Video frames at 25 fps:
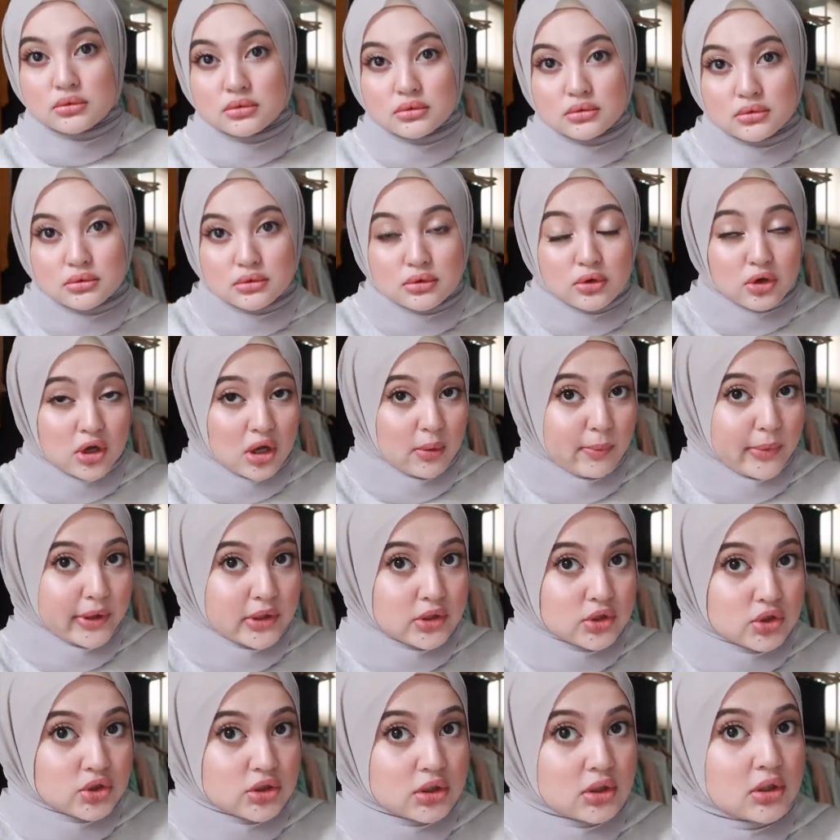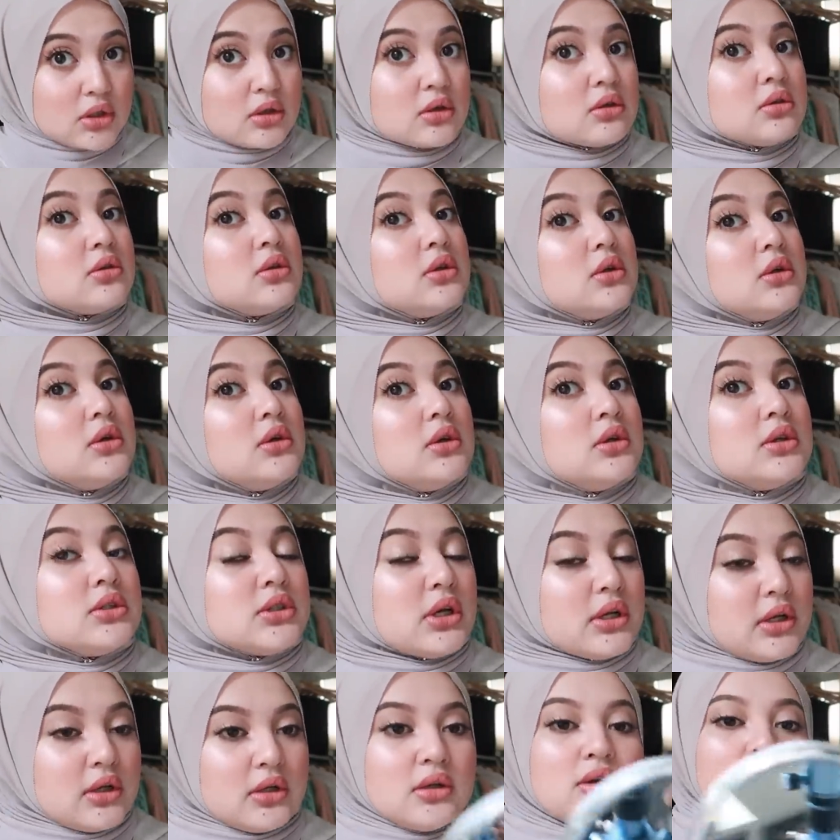Oh, look at my cheek.
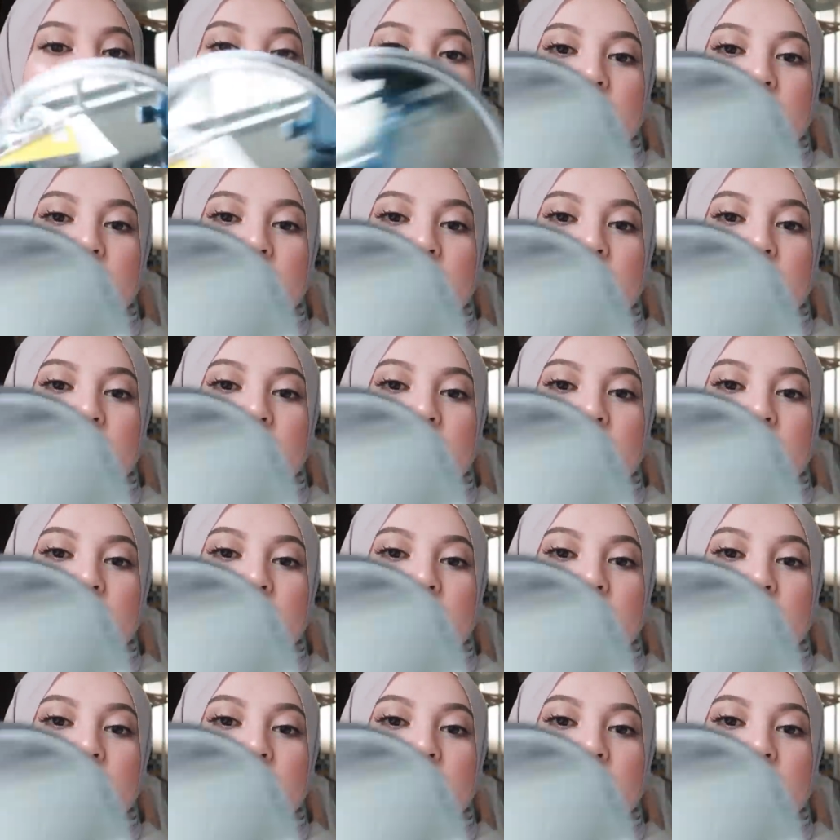Cantiknya,